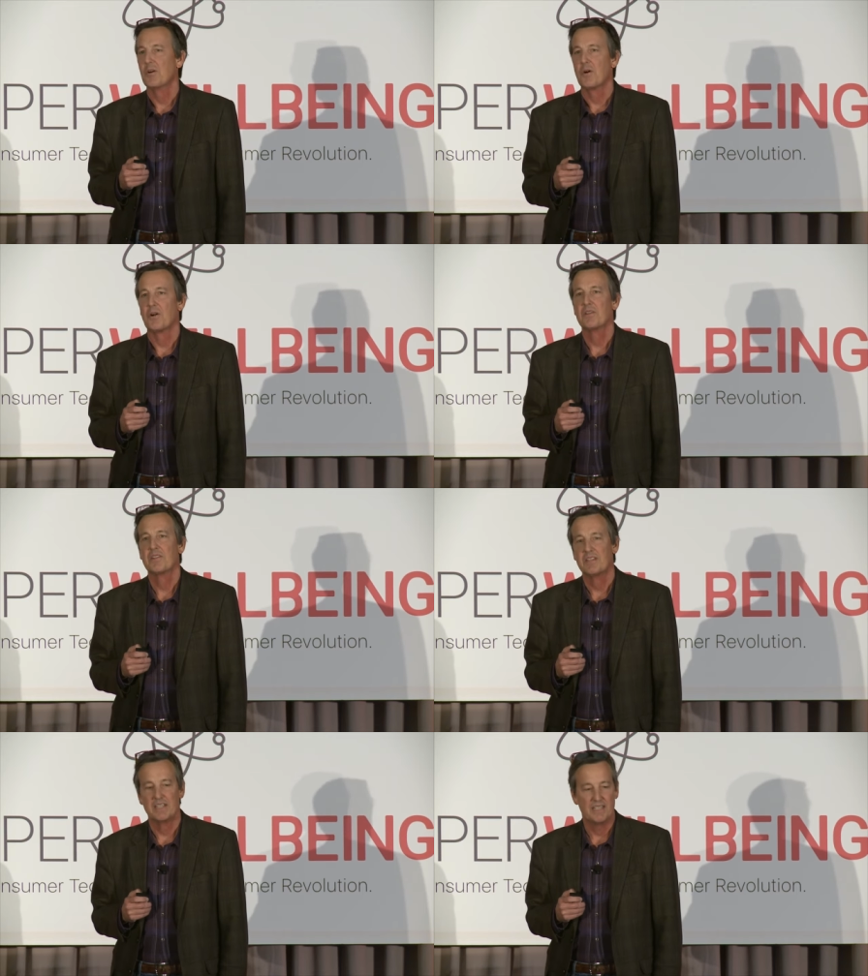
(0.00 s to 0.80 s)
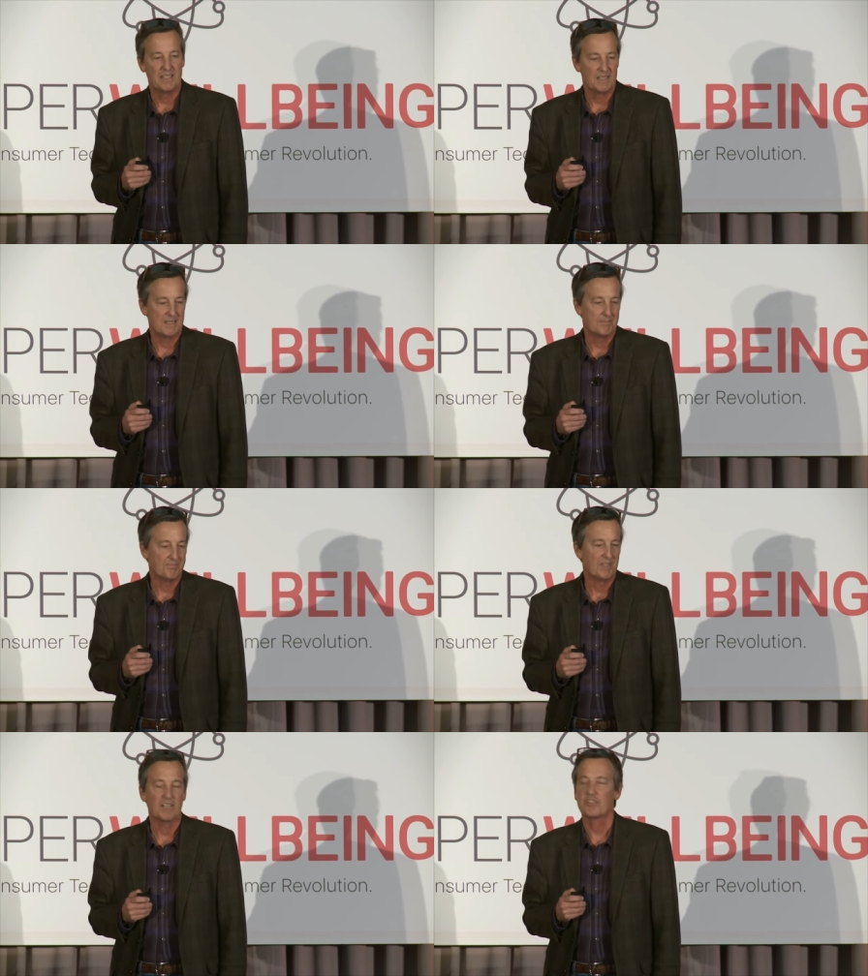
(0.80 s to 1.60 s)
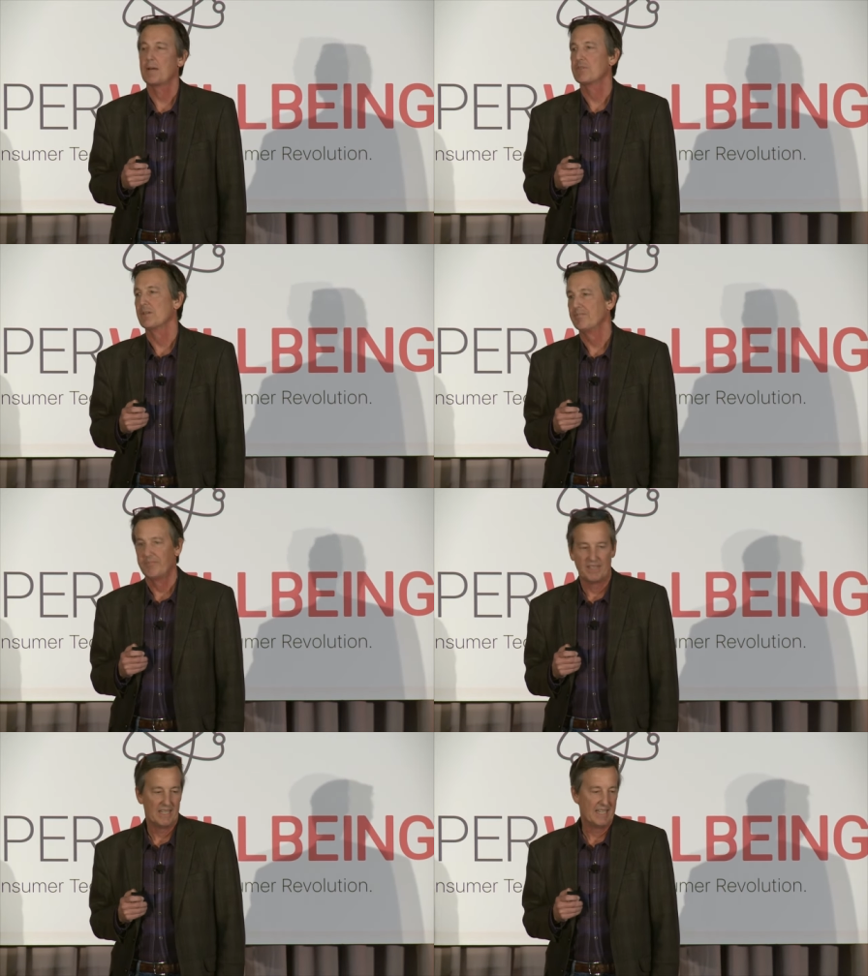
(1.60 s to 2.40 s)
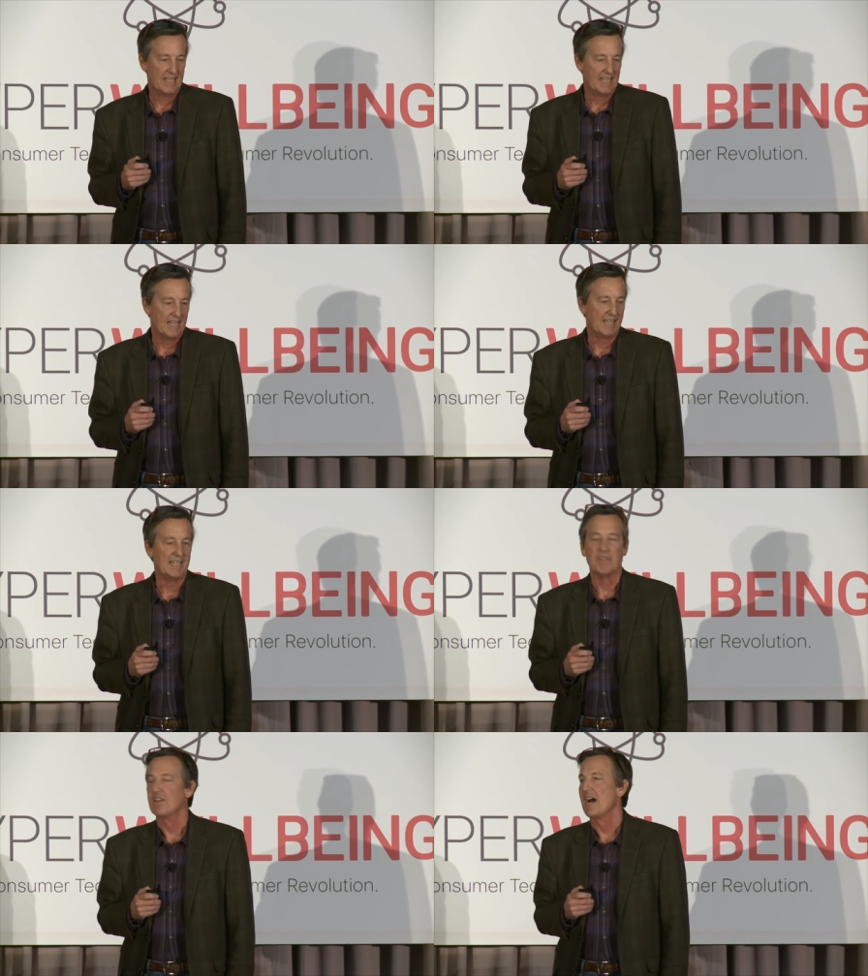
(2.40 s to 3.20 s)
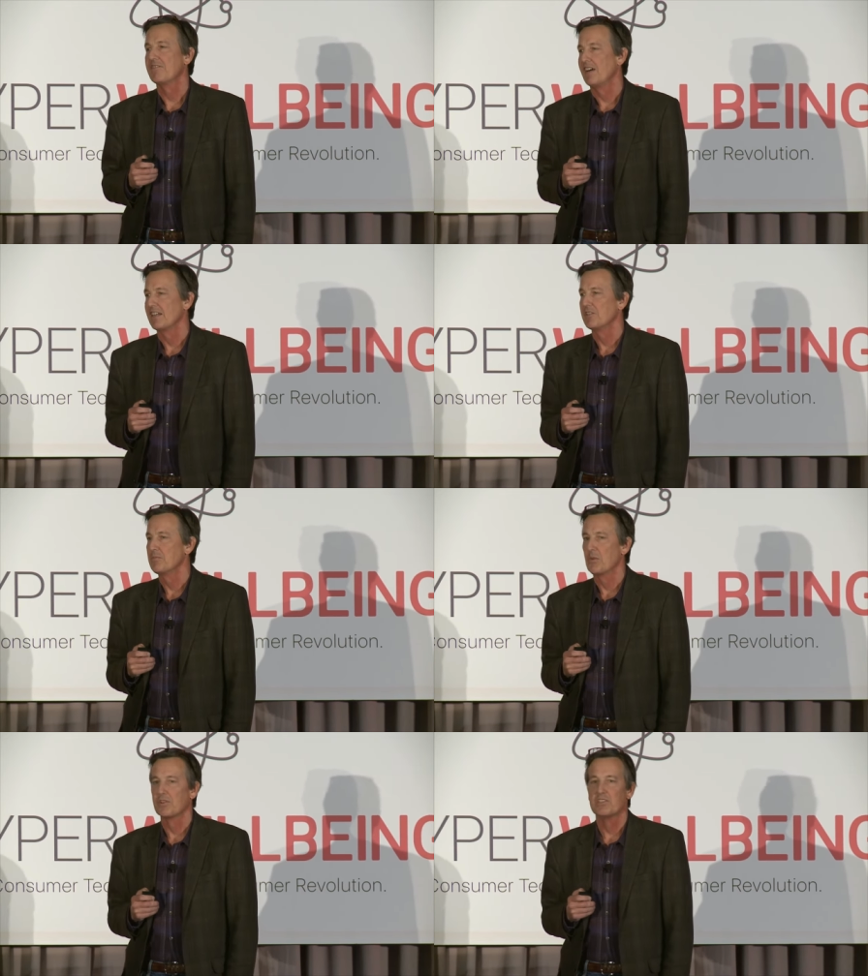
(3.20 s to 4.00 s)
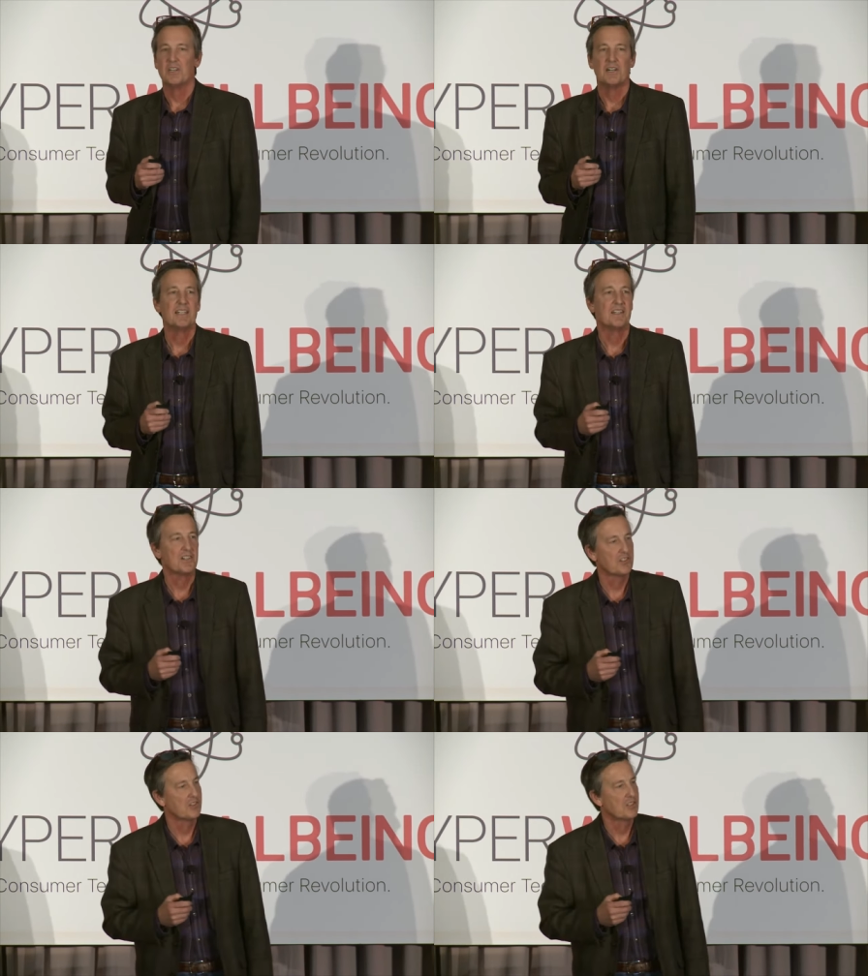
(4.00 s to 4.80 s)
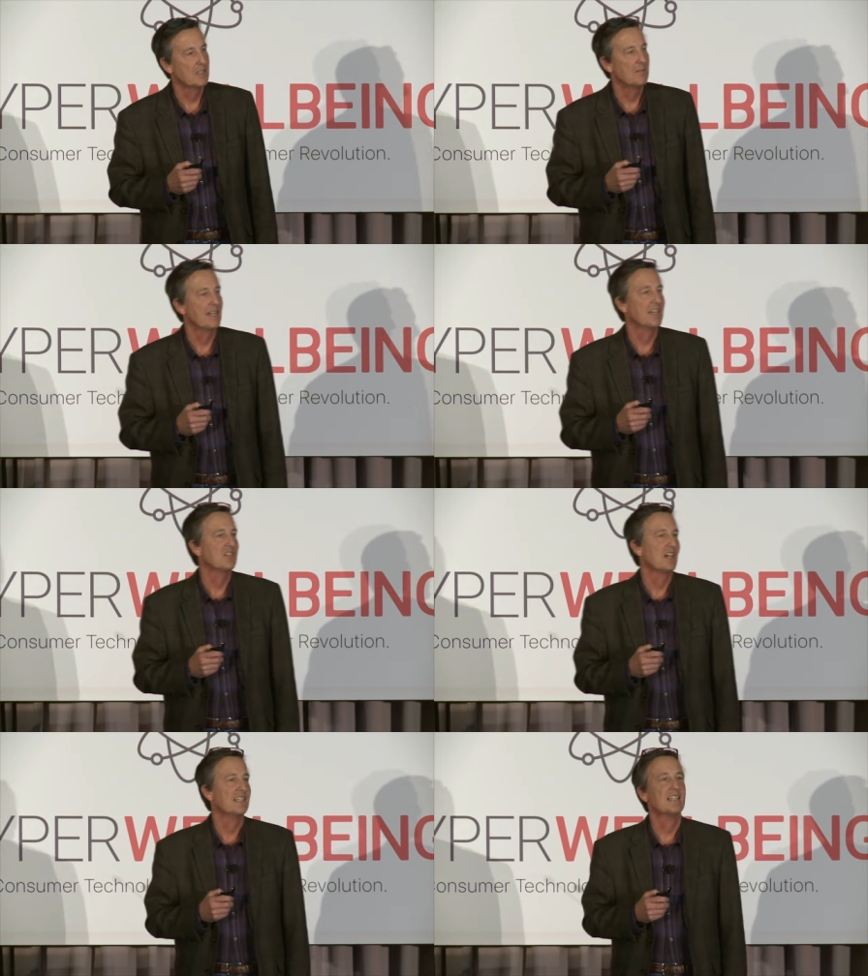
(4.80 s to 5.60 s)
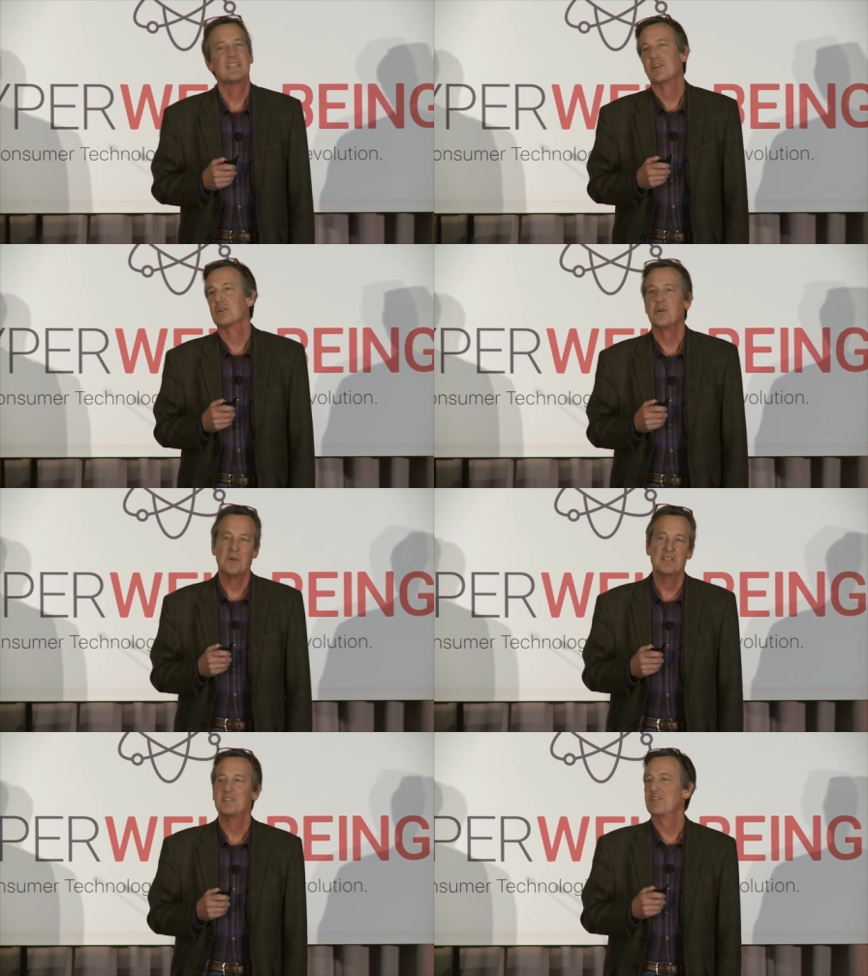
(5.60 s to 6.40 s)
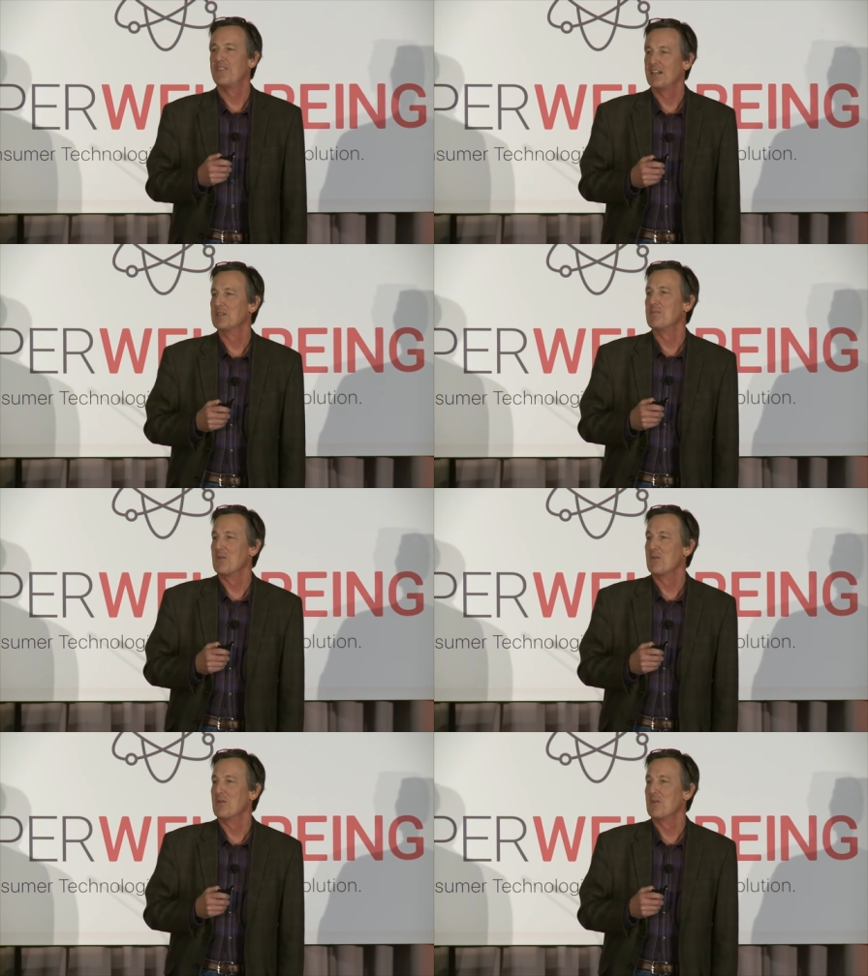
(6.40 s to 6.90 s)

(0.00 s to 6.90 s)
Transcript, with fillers: are the um, exception, and they have not followed Moore's Law, and there doesn't seem to be any sign that they are going to follow